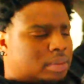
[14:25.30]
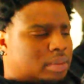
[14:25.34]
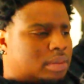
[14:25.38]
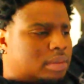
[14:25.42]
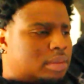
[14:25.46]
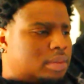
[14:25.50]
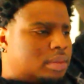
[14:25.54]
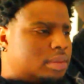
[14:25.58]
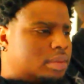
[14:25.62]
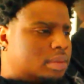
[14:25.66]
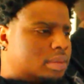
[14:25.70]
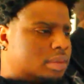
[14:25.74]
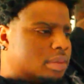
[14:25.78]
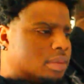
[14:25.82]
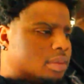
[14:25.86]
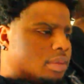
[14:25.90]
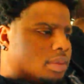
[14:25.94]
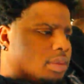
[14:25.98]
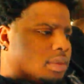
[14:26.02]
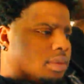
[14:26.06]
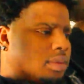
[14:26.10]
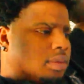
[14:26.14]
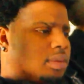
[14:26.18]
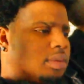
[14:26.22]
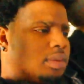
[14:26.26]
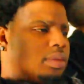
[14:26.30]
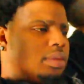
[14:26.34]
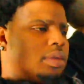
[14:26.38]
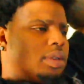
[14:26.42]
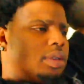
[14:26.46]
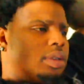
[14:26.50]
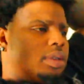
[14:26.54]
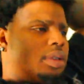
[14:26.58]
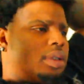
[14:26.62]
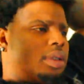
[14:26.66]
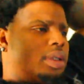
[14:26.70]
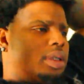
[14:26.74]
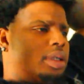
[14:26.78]

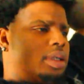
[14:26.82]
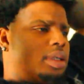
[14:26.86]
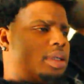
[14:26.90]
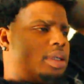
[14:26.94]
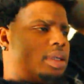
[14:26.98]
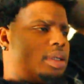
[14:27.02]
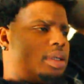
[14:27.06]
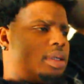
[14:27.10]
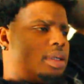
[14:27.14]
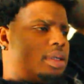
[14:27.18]
Nobody speaks.